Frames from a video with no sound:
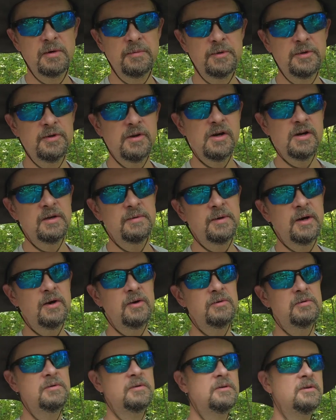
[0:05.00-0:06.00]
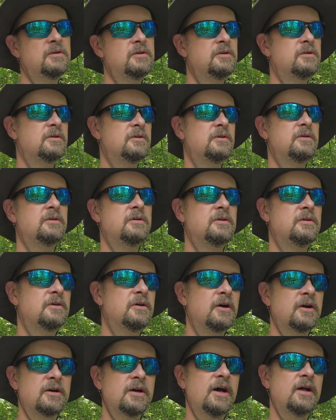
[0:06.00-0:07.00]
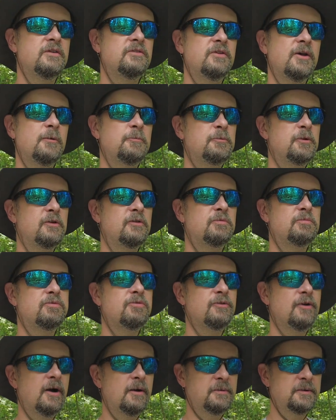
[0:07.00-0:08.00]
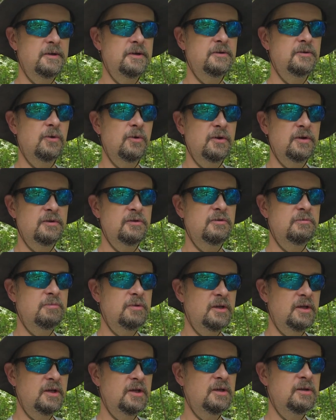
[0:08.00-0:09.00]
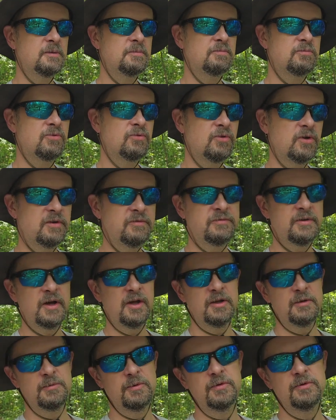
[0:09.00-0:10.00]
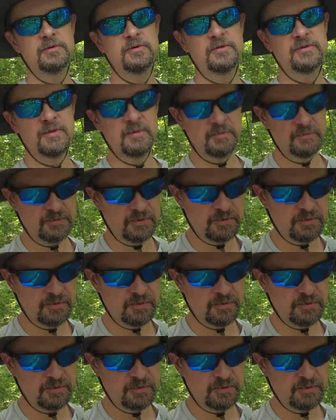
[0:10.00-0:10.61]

going to be talking about a concept that's probably going to be pretty valuable to some of